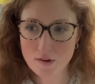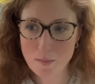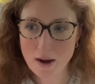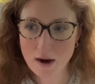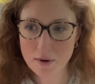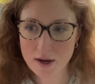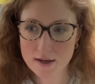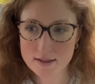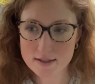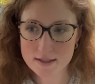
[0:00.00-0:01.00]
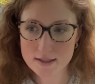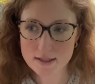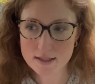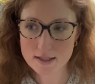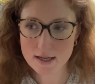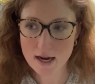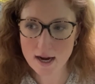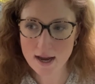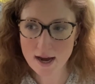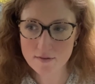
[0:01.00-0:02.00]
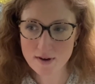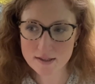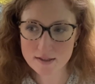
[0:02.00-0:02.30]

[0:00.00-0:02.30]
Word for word: about it I have had